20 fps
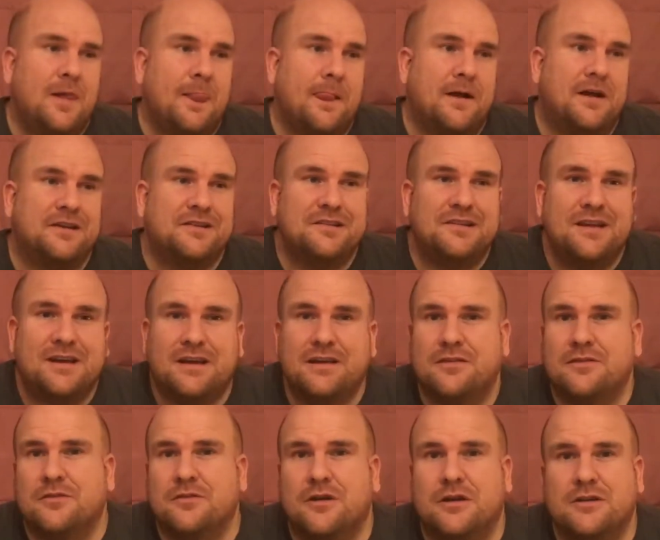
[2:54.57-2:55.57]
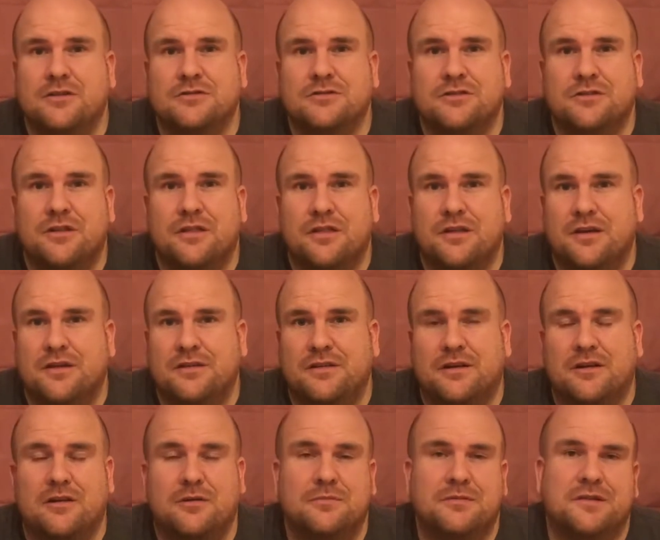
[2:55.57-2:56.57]
I stick it to 130
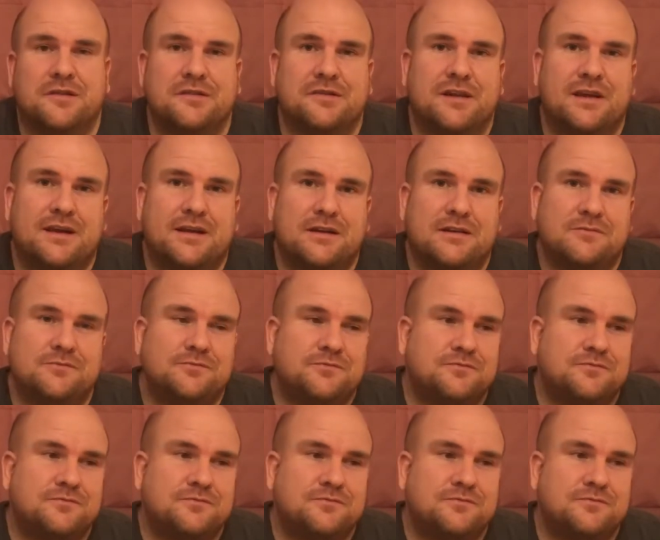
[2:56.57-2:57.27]
kilometers an hour